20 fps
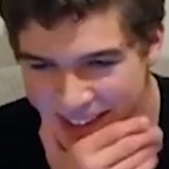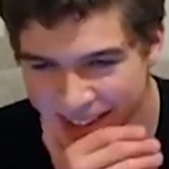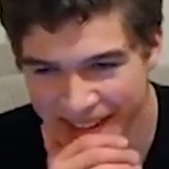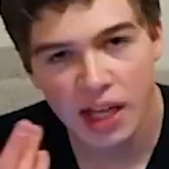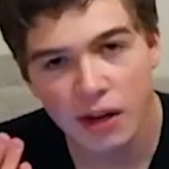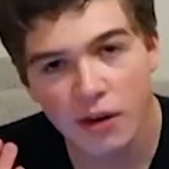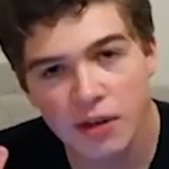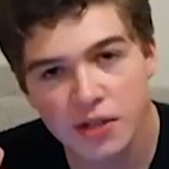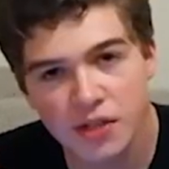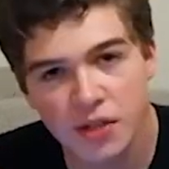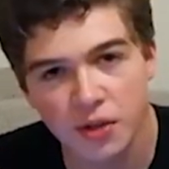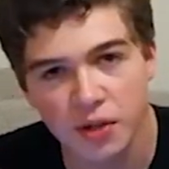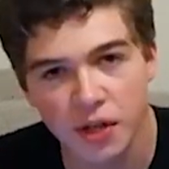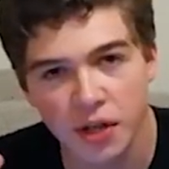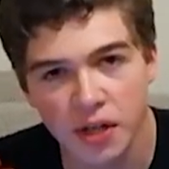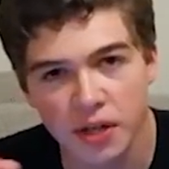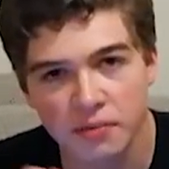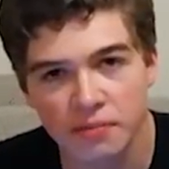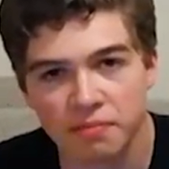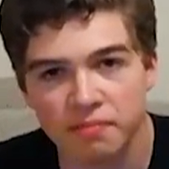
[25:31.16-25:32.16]
Carrots are
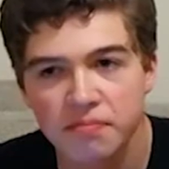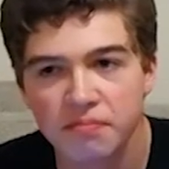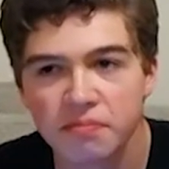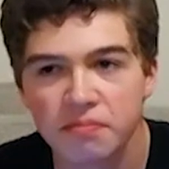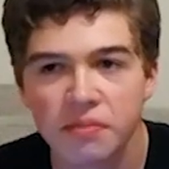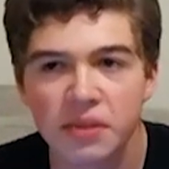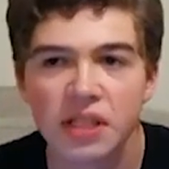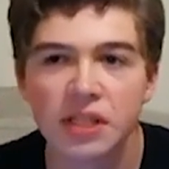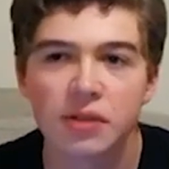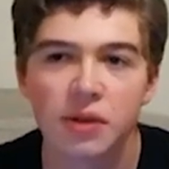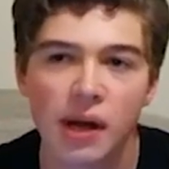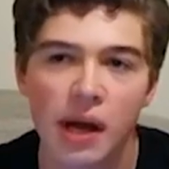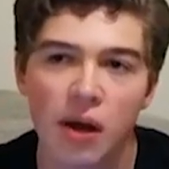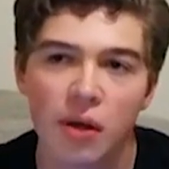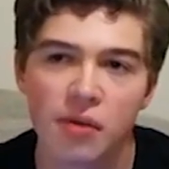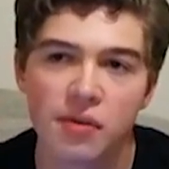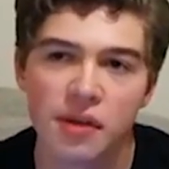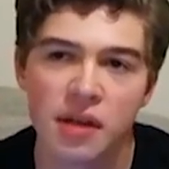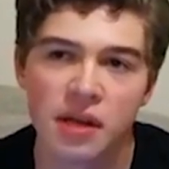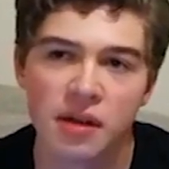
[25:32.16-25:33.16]
good, and they're
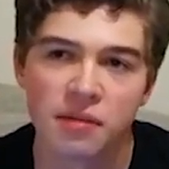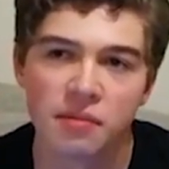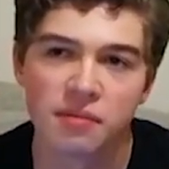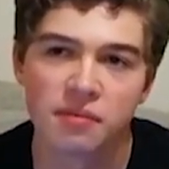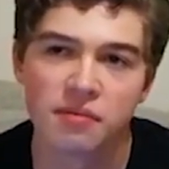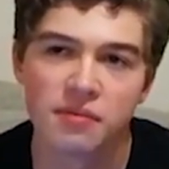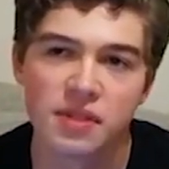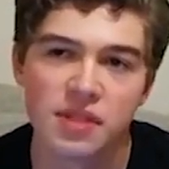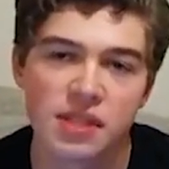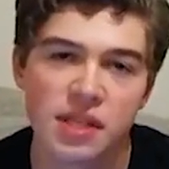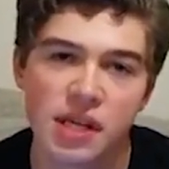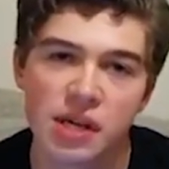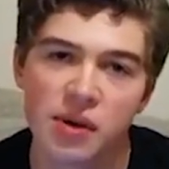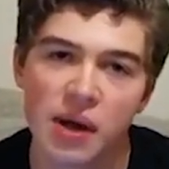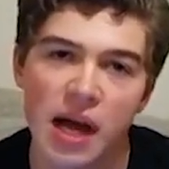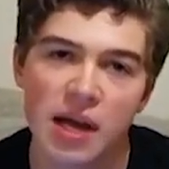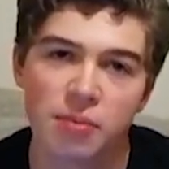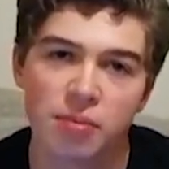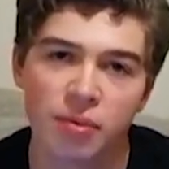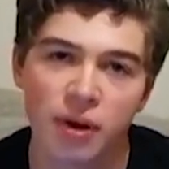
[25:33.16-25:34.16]
healthy, so
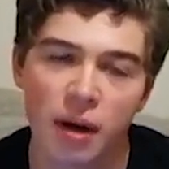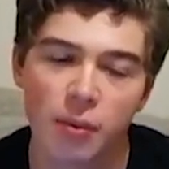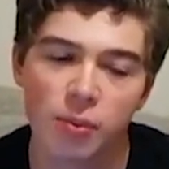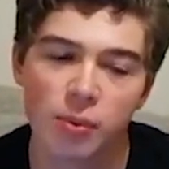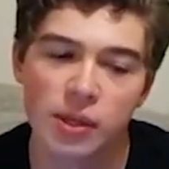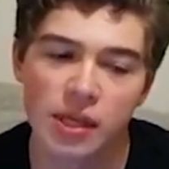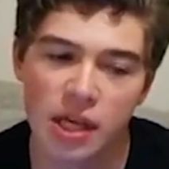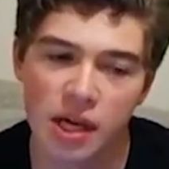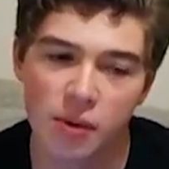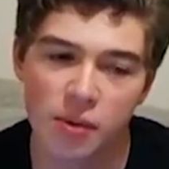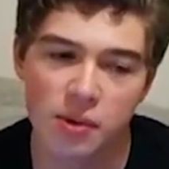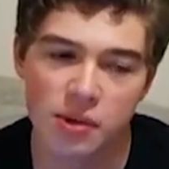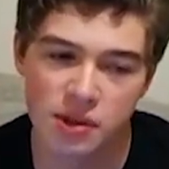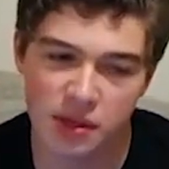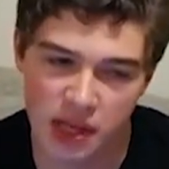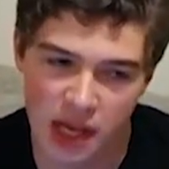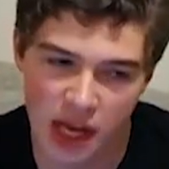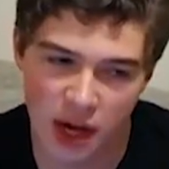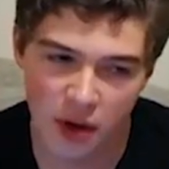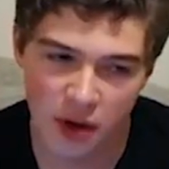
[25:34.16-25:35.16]
I'd probably go with
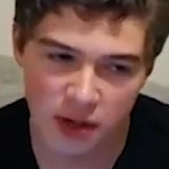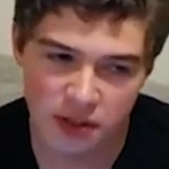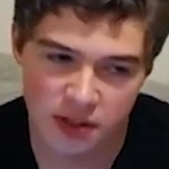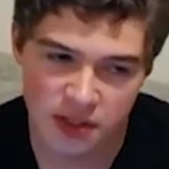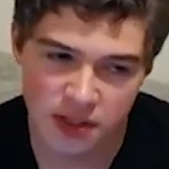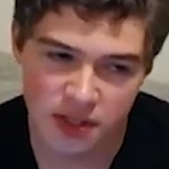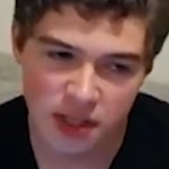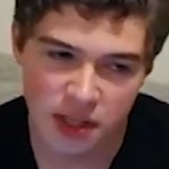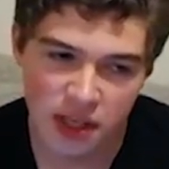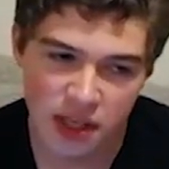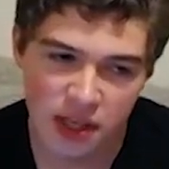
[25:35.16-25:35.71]
carrots.